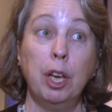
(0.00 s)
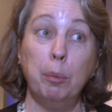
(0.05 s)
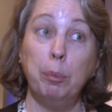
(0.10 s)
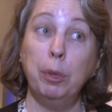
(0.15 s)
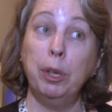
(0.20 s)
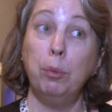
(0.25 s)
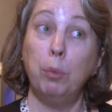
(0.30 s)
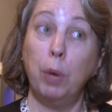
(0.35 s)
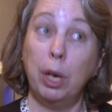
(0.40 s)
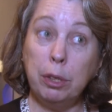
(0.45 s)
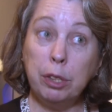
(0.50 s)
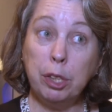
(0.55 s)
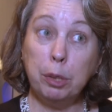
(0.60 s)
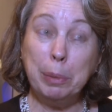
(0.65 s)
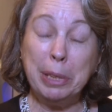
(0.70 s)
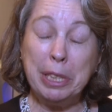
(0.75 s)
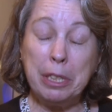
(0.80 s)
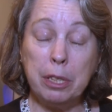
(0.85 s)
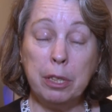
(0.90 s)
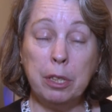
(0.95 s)
been
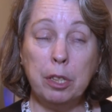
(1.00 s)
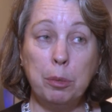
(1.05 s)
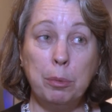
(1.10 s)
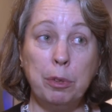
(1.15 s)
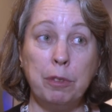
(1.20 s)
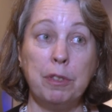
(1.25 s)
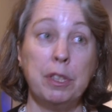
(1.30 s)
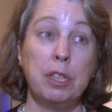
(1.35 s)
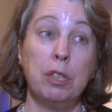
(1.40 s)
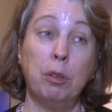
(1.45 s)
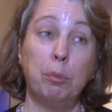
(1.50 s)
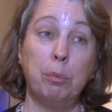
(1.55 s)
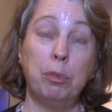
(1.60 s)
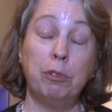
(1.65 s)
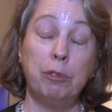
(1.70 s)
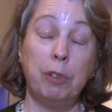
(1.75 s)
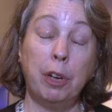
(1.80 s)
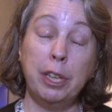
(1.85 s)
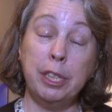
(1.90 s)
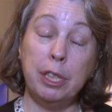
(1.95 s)
welcoming to them, if it's not
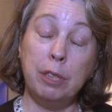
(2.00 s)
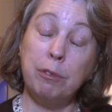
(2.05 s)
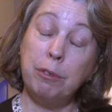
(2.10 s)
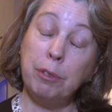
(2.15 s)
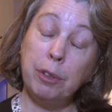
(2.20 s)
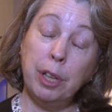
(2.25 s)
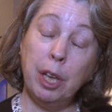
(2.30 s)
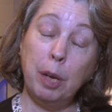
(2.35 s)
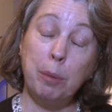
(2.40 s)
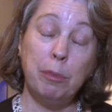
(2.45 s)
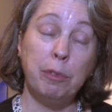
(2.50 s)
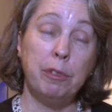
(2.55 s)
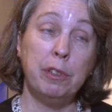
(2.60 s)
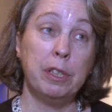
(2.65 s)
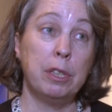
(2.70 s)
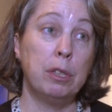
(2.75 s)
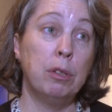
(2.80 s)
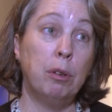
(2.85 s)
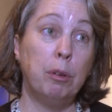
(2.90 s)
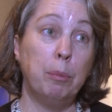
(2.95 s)
provided for them, if
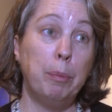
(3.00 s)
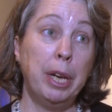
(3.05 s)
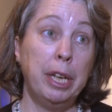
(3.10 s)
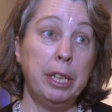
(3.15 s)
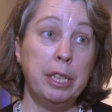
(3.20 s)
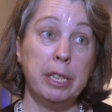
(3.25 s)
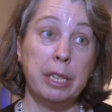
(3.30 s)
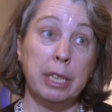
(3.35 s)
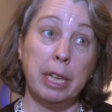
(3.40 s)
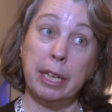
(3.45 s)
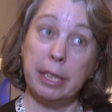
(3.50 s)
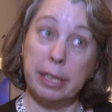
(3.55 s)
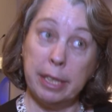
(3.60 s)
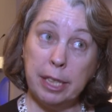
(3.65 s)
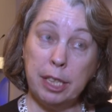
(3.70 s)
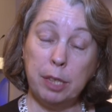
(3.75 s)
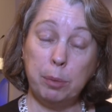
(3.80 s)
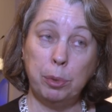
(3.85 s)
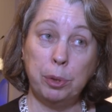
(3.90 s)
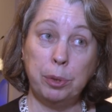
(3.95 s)
it's not made it
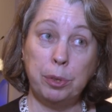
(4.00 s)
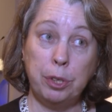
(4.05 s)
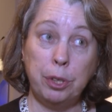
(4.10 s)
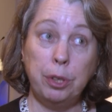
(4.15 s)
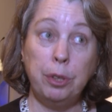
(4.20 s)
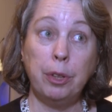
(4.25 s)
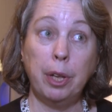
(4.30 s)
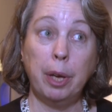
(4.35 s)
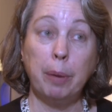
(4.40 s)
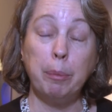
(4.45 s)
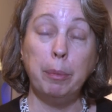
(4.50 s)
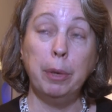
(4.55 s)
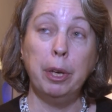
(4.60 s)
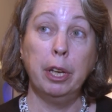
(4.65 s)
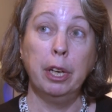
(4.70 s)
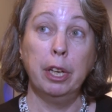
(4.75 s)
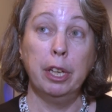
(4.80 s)
accessible to them.